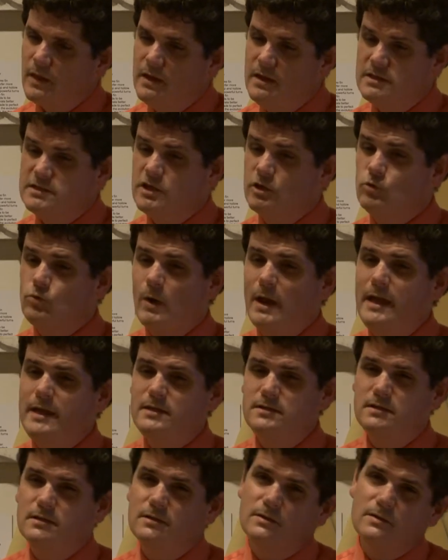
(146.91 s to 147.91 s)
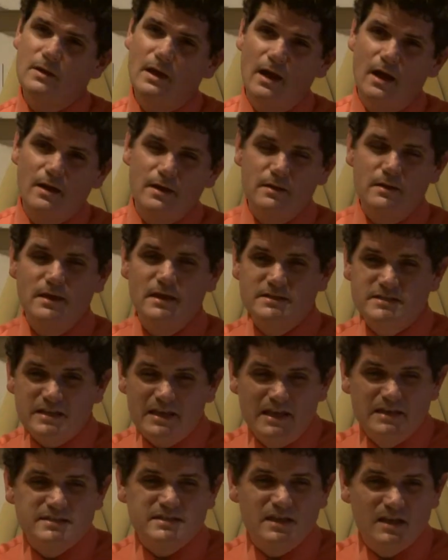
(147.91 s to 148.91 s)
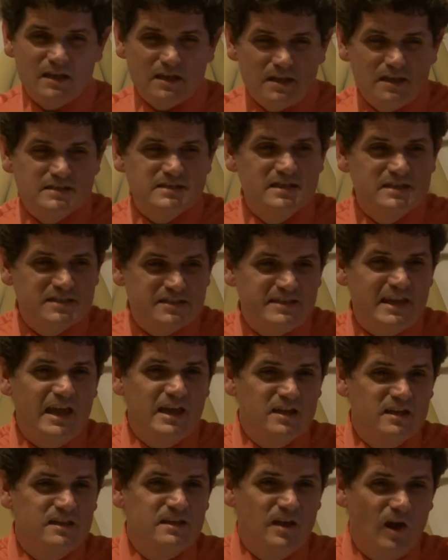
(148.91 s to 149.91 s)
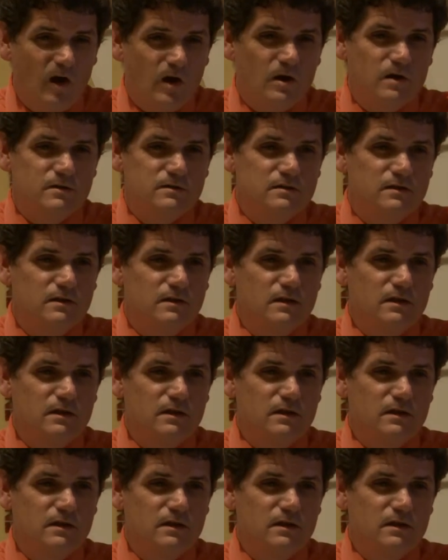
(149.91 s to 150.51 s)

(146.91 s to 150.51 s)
is a great, uh, it's, it's, a, it's the state of the art